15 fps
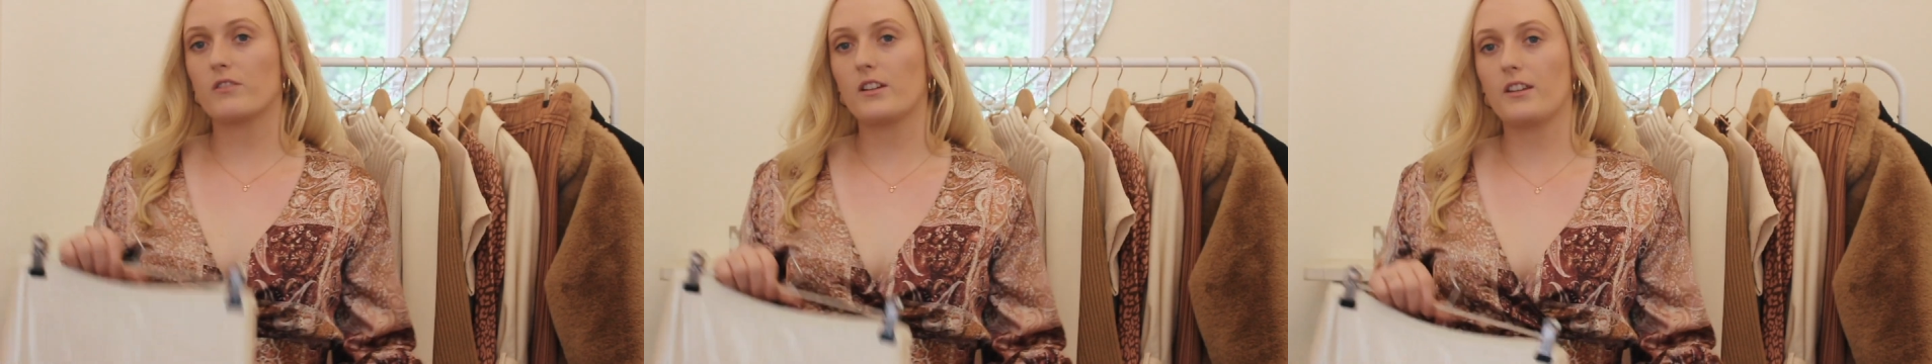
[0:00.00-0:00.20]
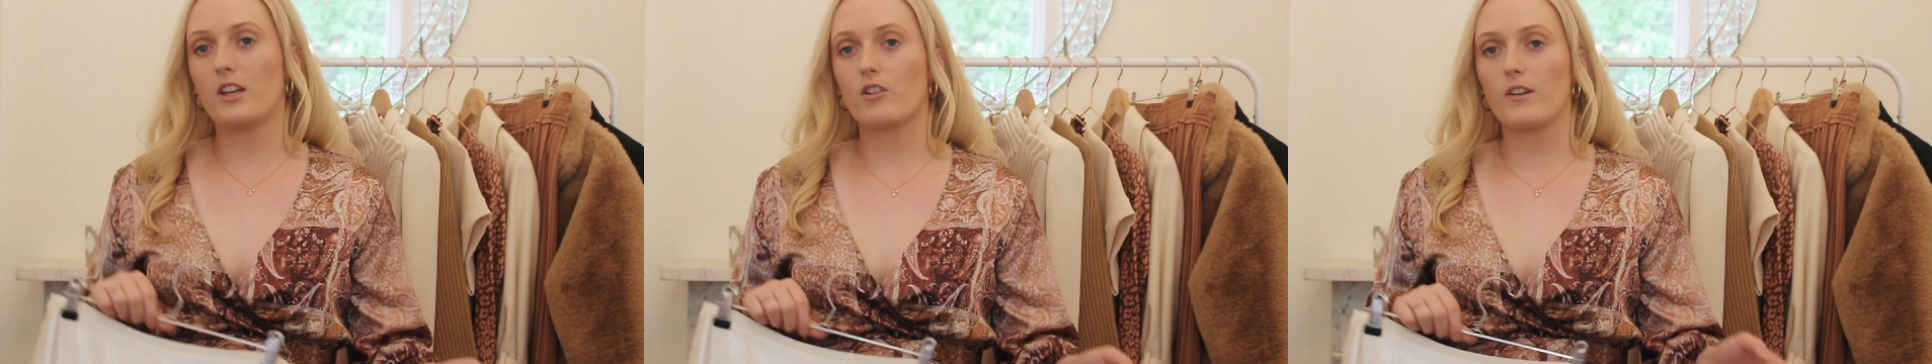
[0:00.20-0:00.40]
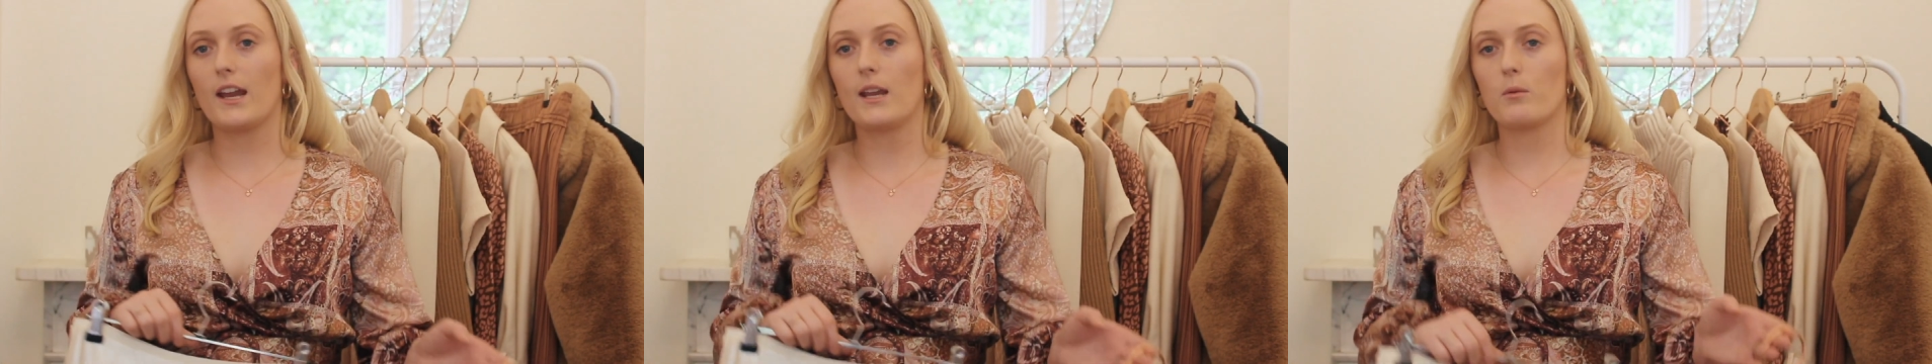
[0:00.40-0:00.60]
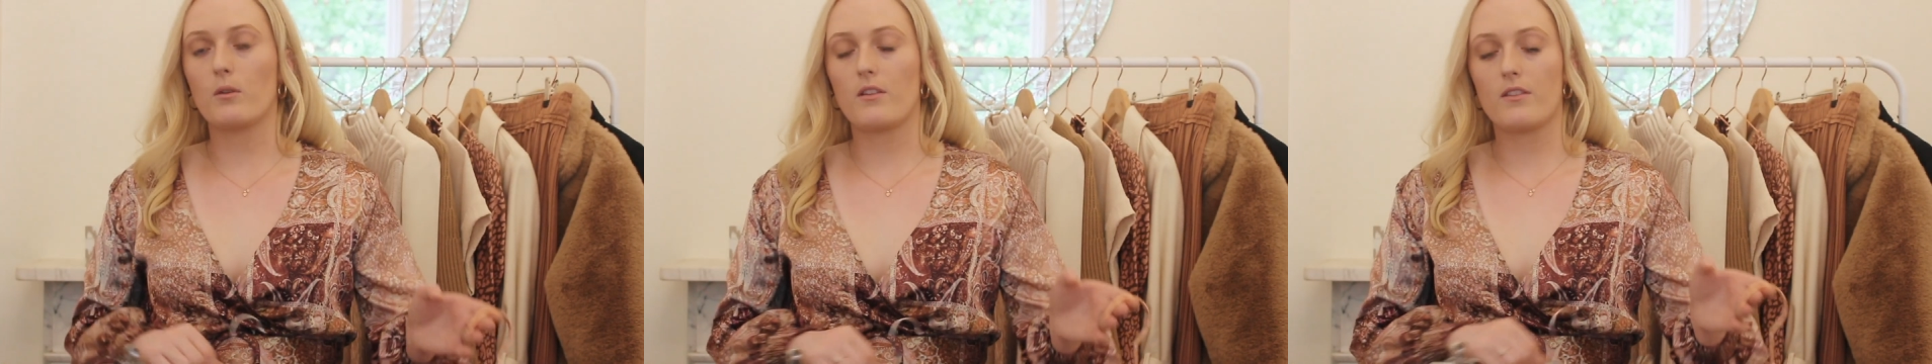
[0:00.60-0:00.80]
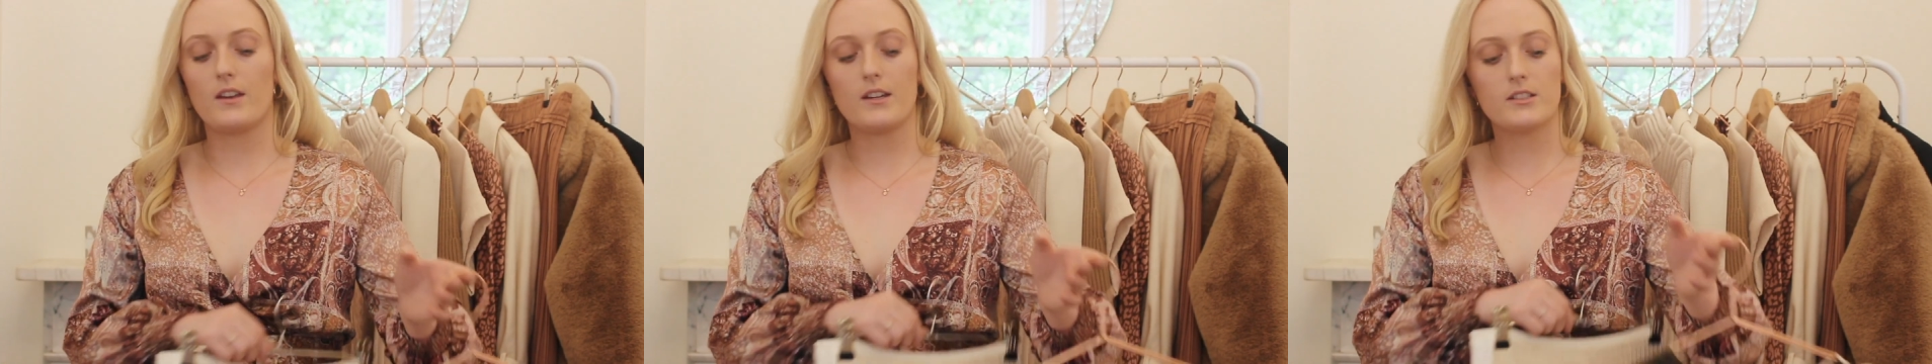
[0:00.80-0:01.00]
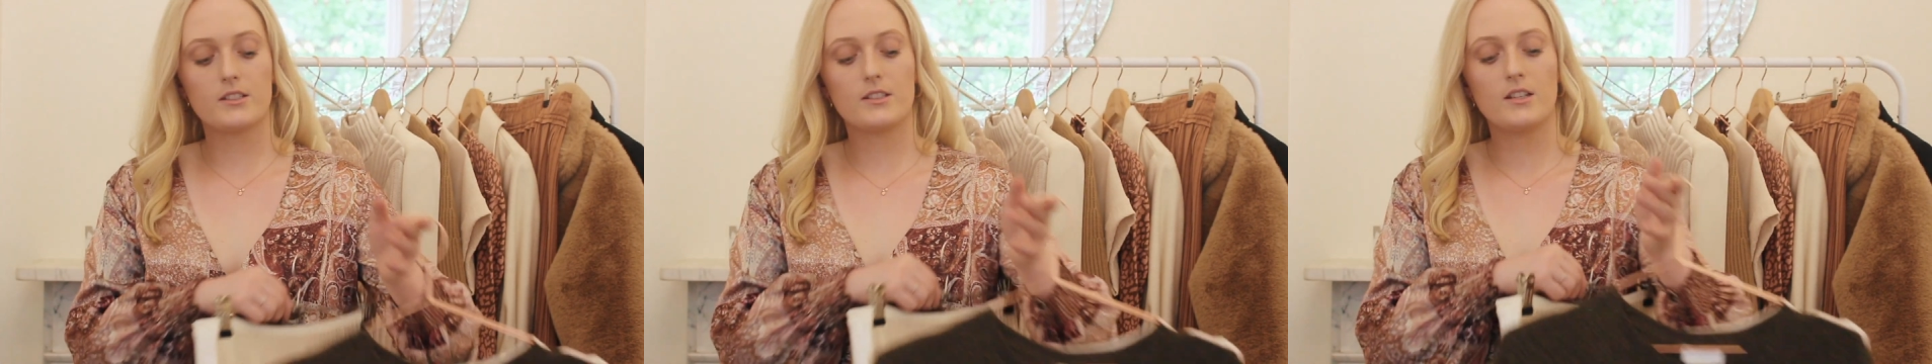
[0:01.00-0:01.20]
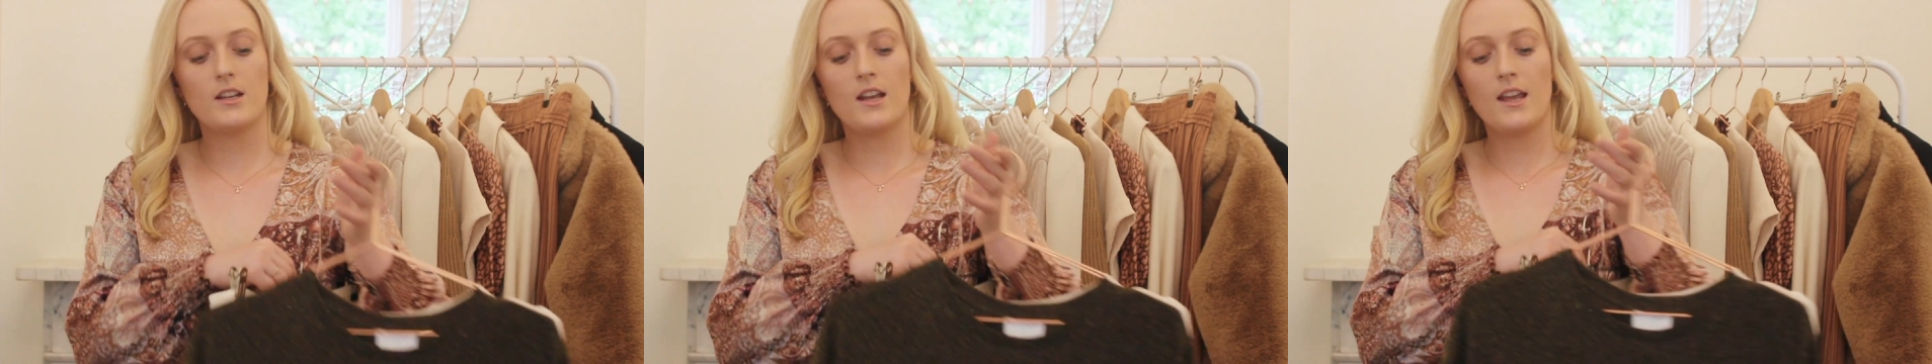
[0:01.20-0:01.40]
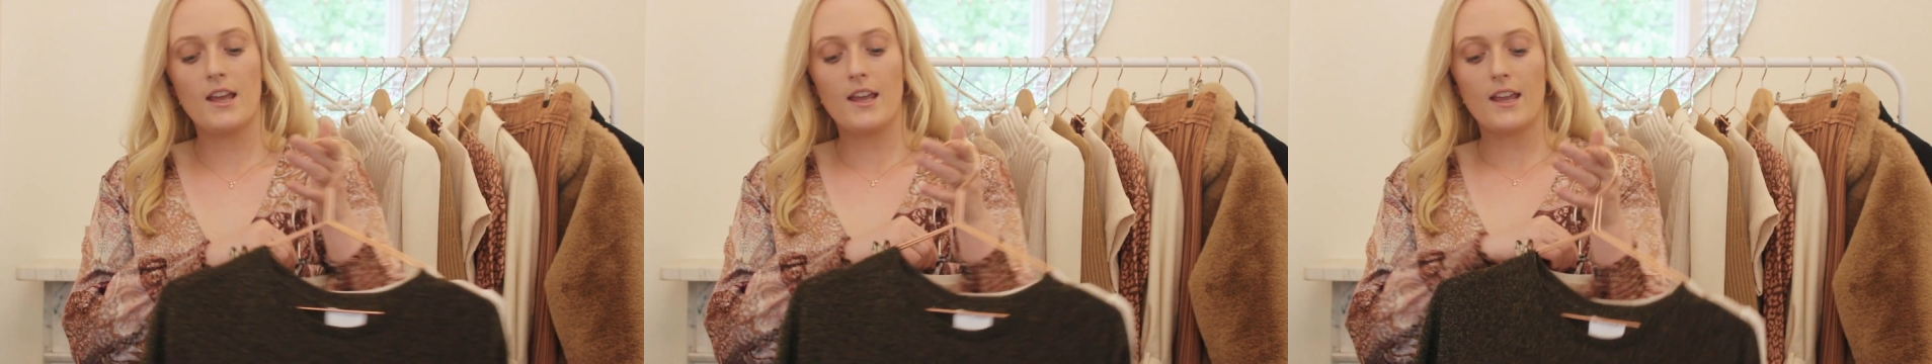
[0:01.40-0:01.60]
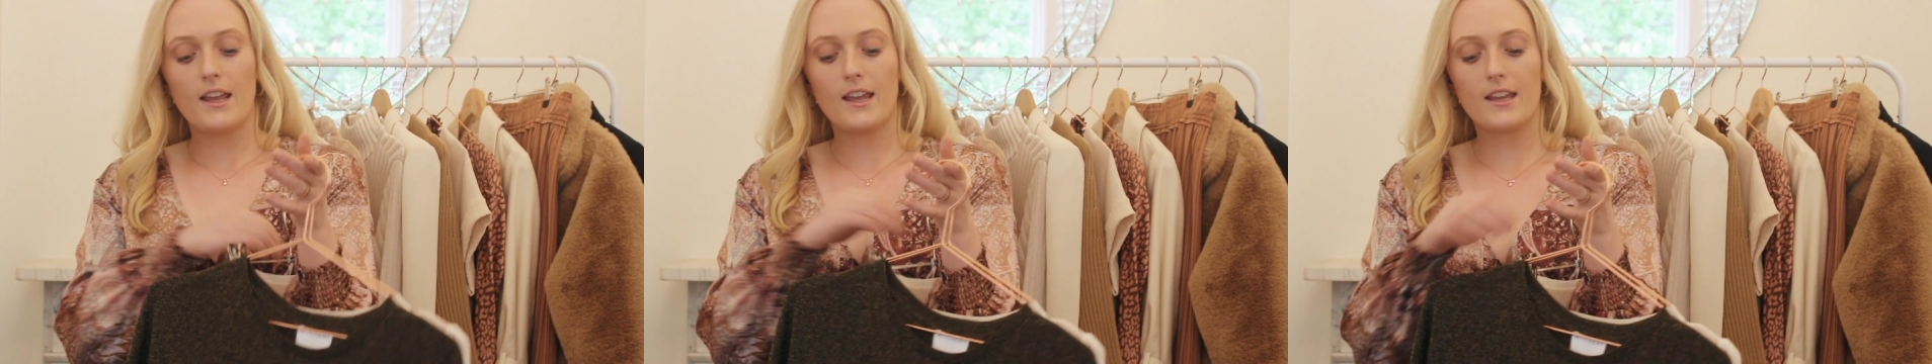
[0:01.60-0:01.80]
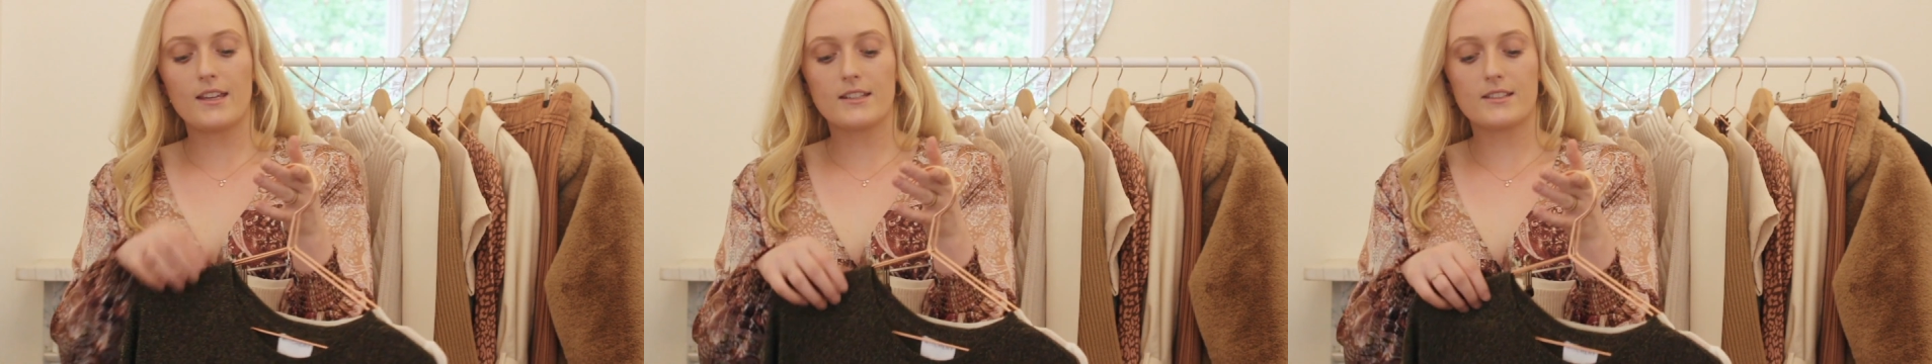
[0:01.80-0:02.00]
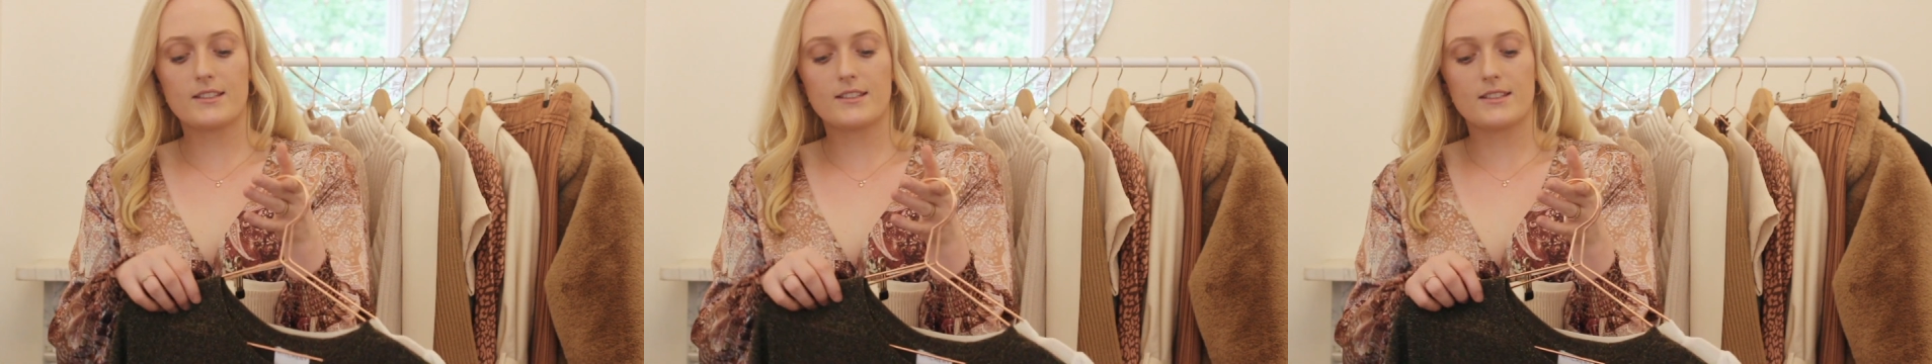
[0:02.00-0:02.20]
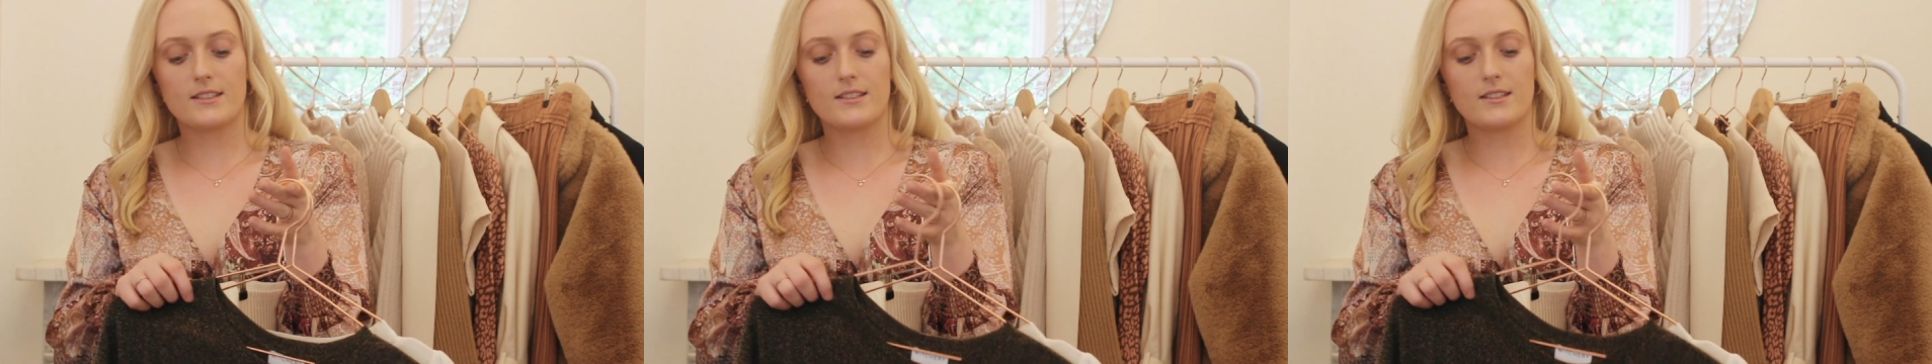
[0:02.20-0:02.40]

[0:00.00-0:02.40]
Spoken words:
really great with it is